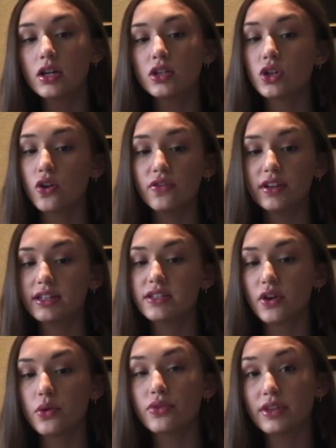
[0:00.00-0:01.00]
Don't forget to
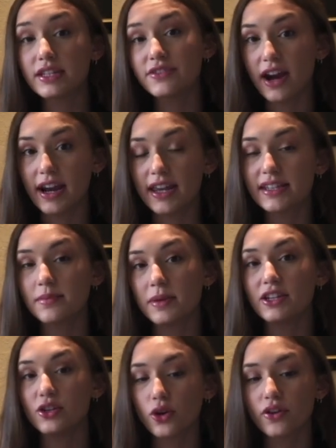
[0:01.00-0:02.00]
vote this Friday to make
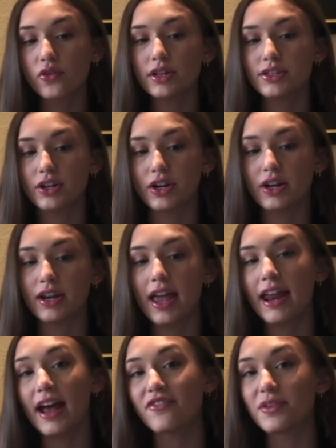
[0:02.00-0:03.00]
your voice heard and
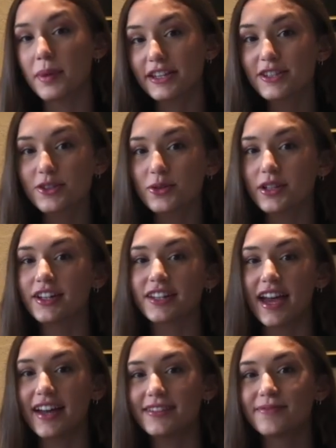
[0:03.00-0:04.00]
have the best school year yet.